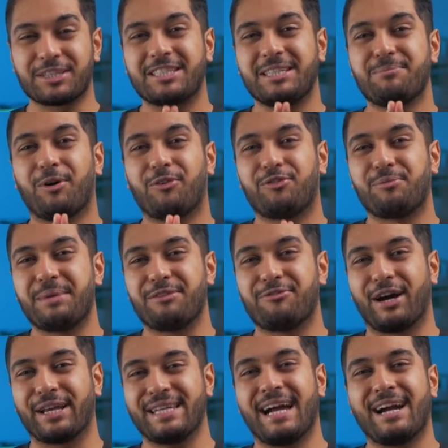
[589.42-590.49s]
to see more from me
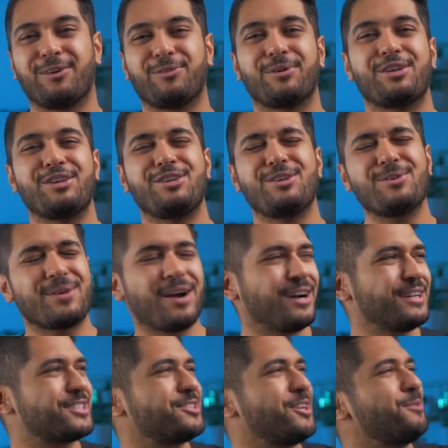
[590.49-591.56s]
right now, you
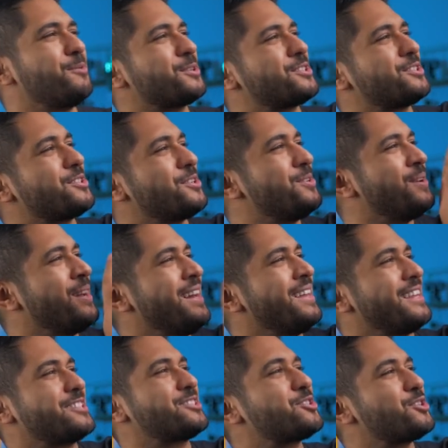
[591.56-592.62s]
guys know what to do.
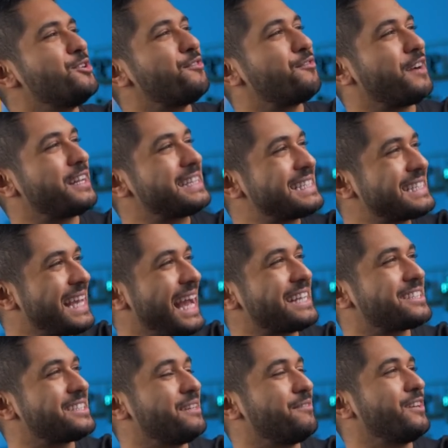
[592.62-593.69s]
There's two
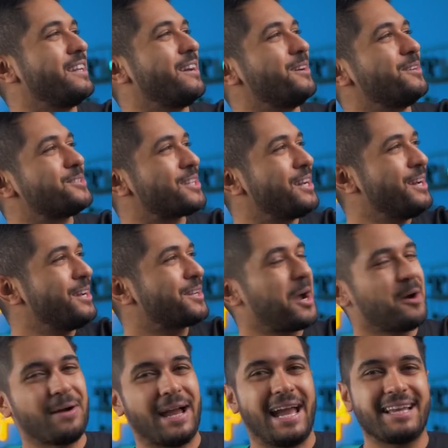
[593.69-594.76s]
fantastic videos.
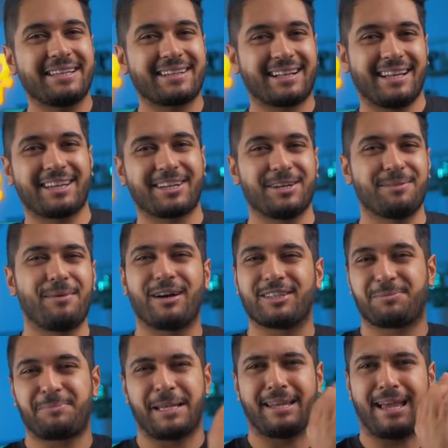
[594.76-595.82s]
Go ahead, click them. I
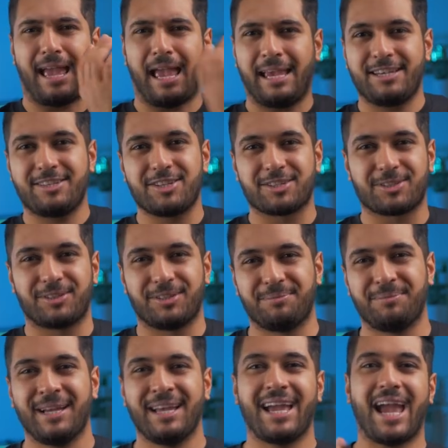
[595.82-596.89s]
spent ages on them.
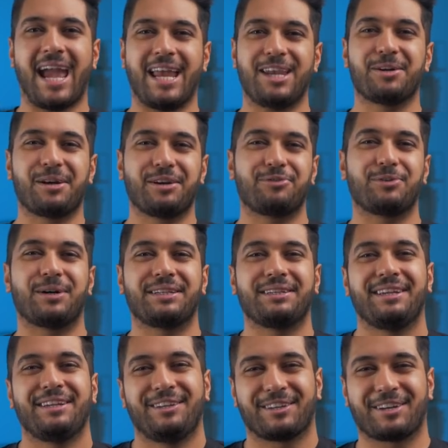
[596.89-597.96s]
Anyway, everyone,
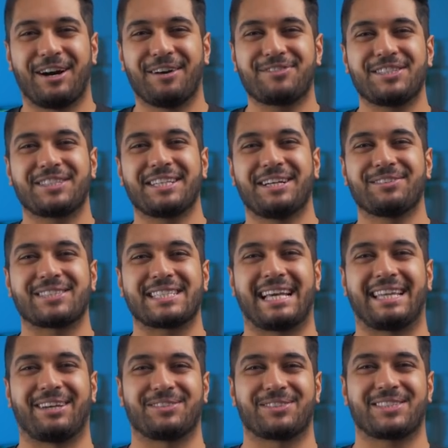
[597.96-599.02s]
look after yourselves,
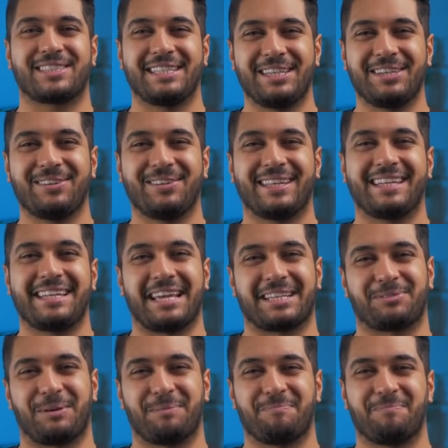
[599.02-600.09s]
and I'll see you in the
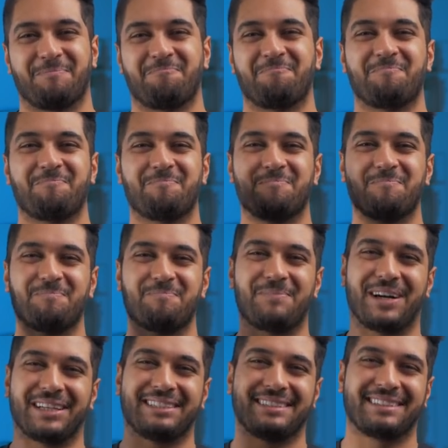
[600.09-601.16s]
next one.
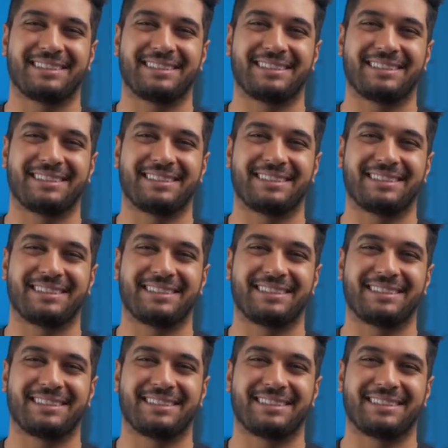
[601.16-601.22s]
Bye.